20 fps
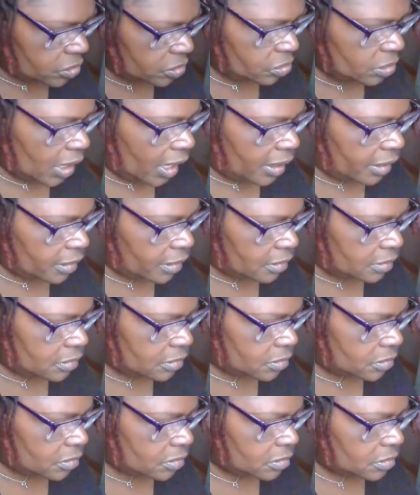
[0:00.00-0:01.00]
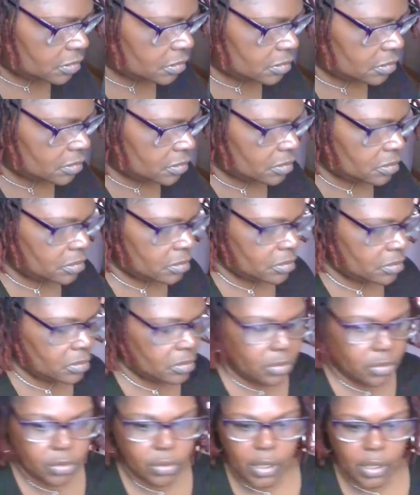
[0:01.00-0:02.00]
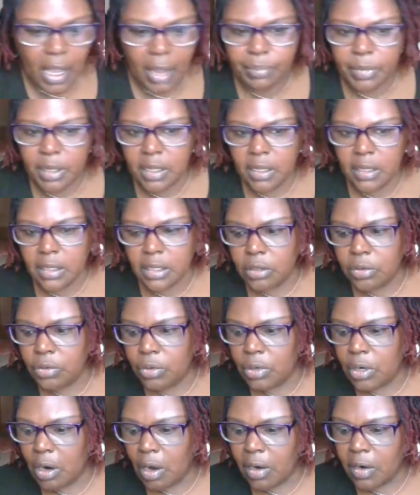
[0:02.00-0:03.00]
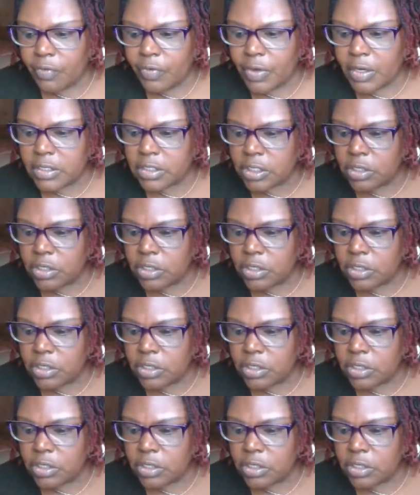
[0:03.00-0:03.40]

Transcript: you got you got me, Q, and all of us.